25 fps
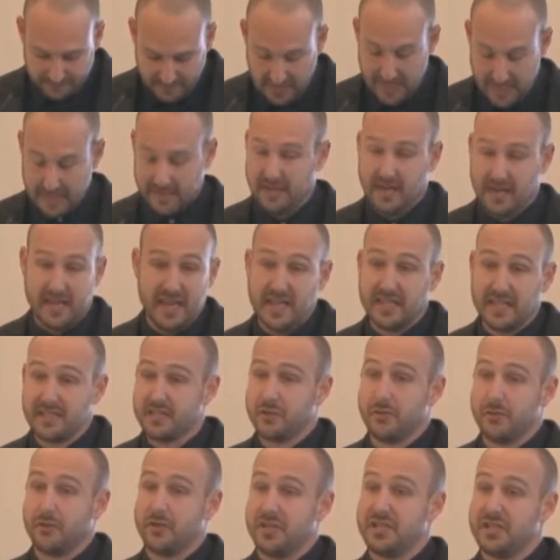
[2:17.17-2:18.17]
And heat
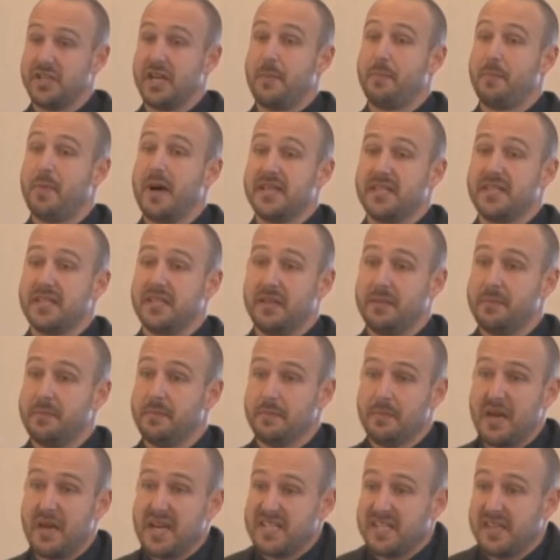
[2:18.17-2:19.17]
storage capacity
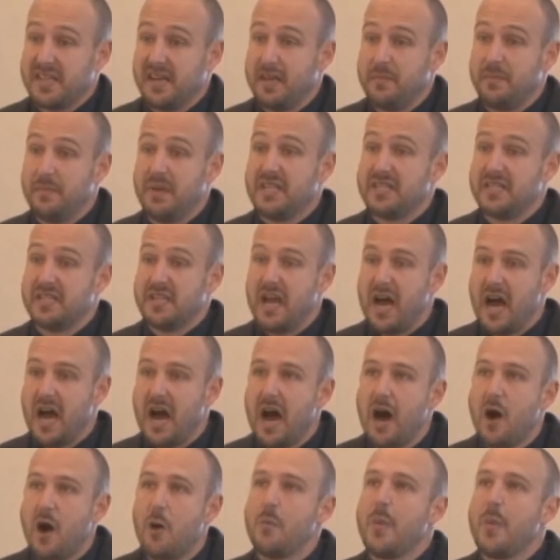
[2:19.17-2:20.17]
basically means how